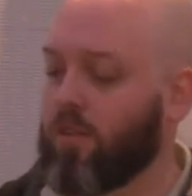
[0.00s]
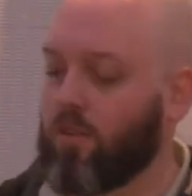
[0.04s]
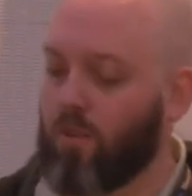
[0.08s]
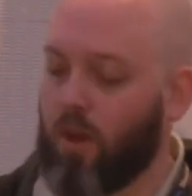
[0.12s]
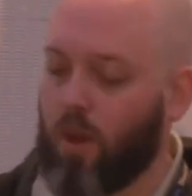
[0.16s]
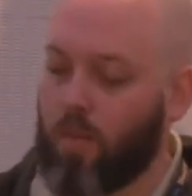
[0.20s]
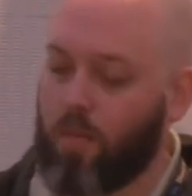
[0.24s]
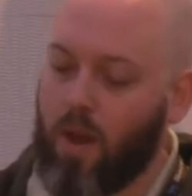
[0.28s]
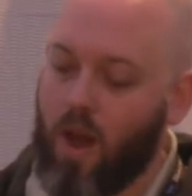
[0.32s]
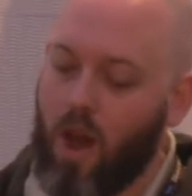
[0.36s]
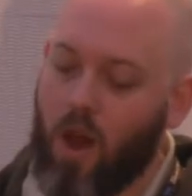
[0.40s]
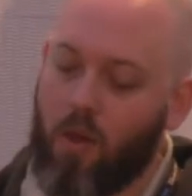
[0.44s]
do
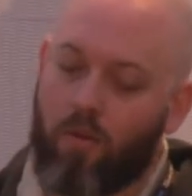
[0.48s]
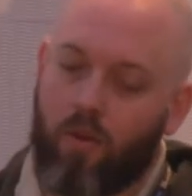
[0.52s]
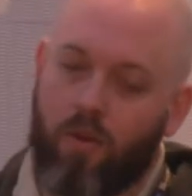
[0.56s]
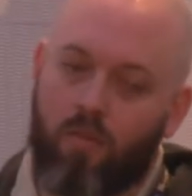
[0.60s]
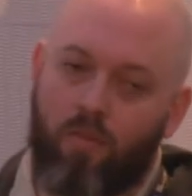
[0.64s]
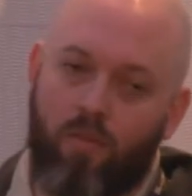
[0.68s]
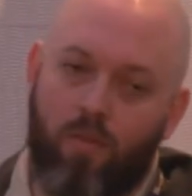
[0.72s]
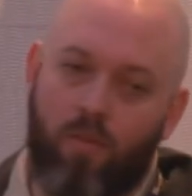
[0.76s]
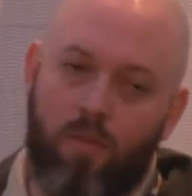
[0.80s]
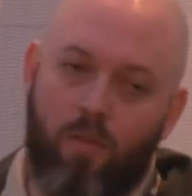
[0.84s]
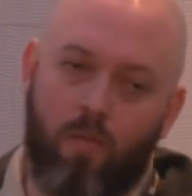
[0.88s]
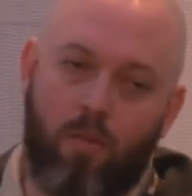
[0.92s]
I power
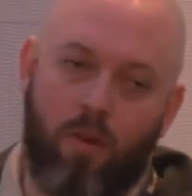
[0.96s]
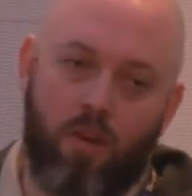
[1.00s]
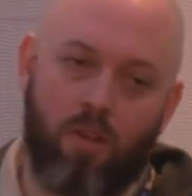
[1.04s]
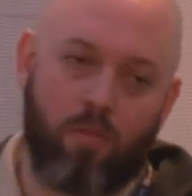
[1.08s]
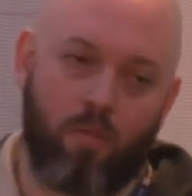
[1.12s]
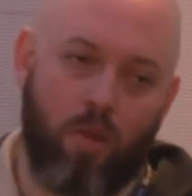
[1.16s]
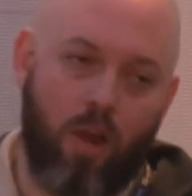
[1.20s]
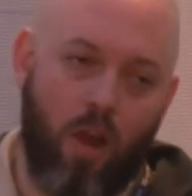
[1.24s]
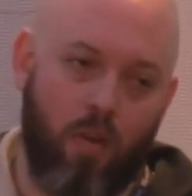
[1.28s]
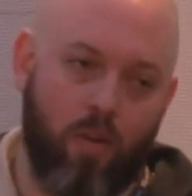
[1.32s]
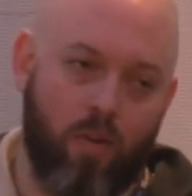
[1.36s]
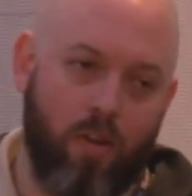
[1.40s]
it from the bus
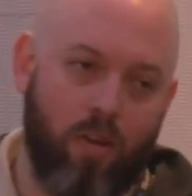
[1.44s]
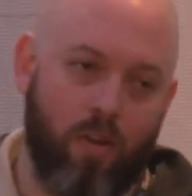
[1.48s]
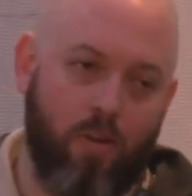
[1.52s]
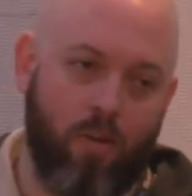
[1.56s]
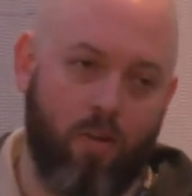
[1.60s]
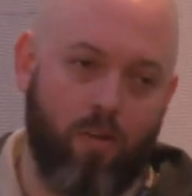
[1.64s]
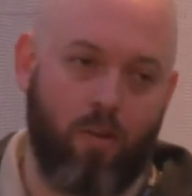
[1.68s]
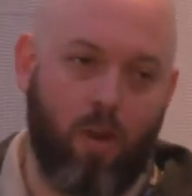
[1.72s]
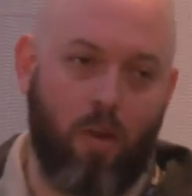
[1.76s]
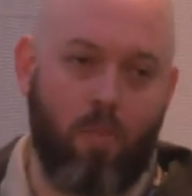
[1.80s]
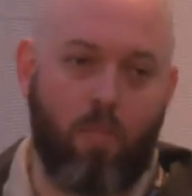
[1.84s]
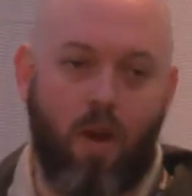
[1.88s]
pirate
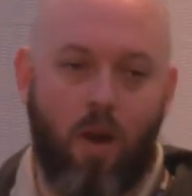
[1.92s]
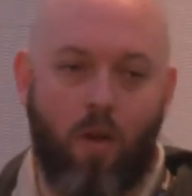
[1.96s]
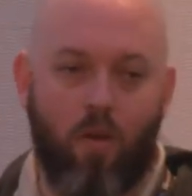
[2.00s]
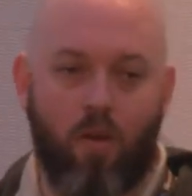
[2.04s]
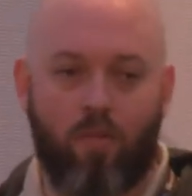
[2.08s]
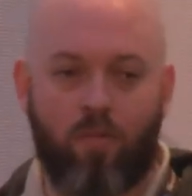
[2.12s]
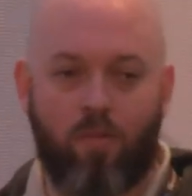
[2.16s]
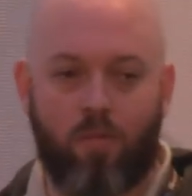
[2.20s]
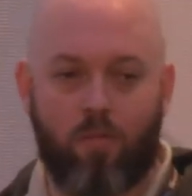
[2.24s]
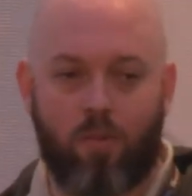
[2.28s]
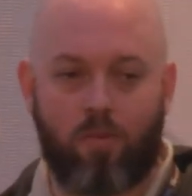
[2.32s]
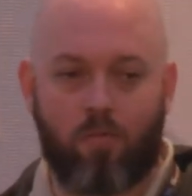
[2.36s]
or do I power
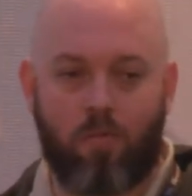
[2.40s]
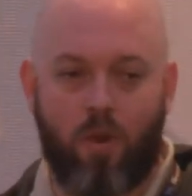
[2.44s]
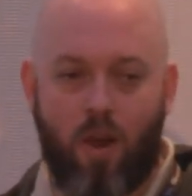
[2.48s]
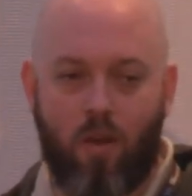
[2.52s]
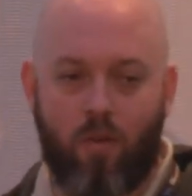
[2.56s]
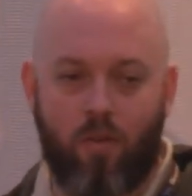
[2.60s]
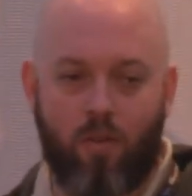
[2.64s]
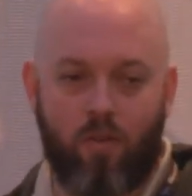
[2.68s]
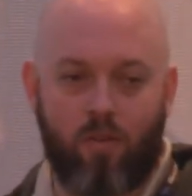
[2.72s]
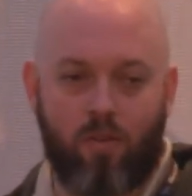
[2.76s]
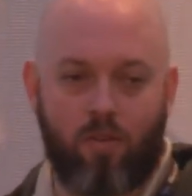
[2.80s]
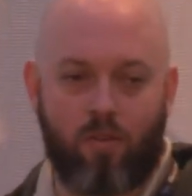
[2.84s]
it from its
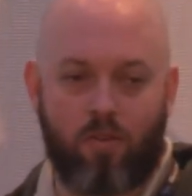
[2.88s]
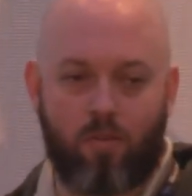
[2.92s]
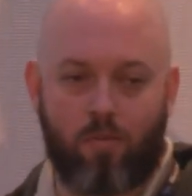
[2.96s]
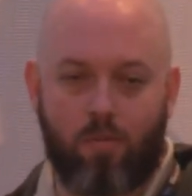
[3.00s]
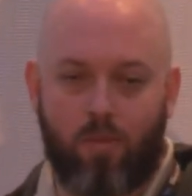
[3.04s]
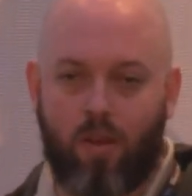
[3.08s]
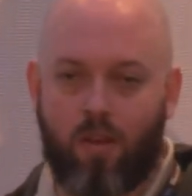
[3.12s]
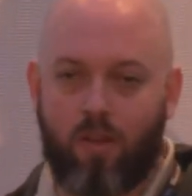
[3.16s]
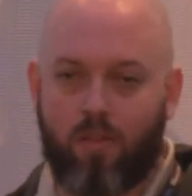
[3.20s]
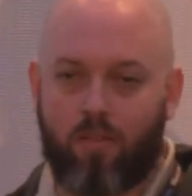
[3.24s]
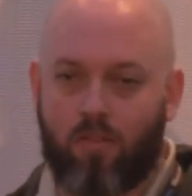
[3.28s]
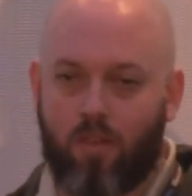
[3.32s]
power
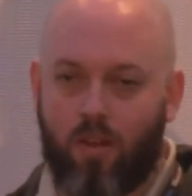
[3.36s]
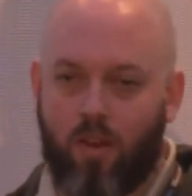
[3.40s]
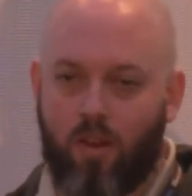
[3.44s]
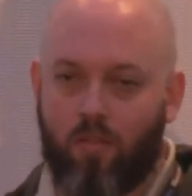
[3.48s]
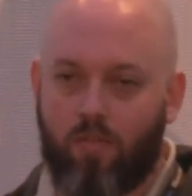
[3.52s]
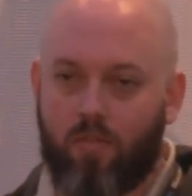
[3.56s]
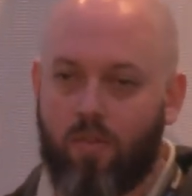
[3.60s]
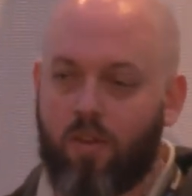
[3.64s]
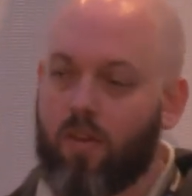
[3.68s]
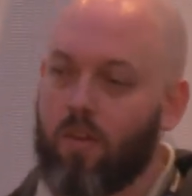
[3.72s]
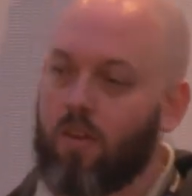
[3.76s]
supply itself?